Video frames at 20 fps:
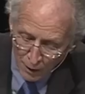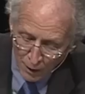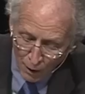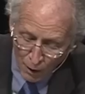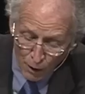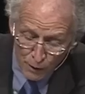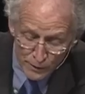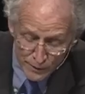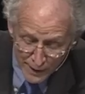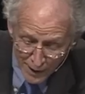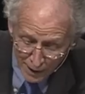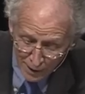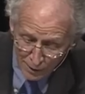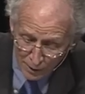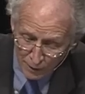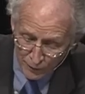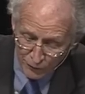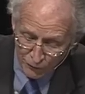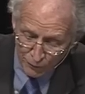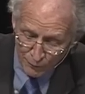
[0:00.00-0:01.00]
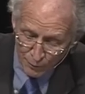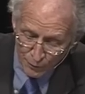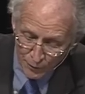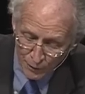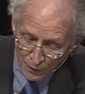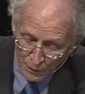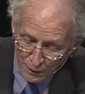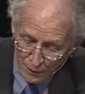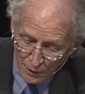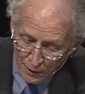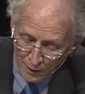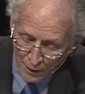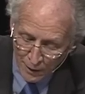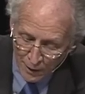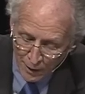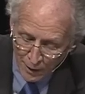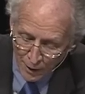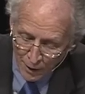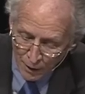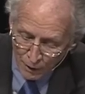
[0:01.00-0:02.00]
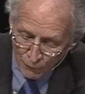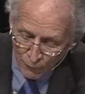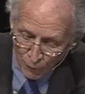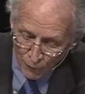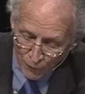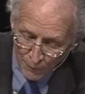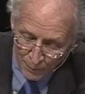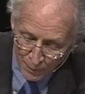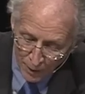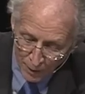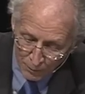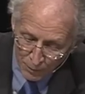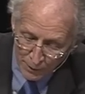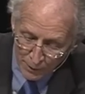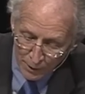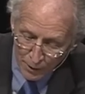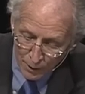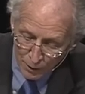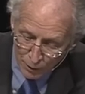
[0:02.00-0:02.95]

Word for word: are negligible for the public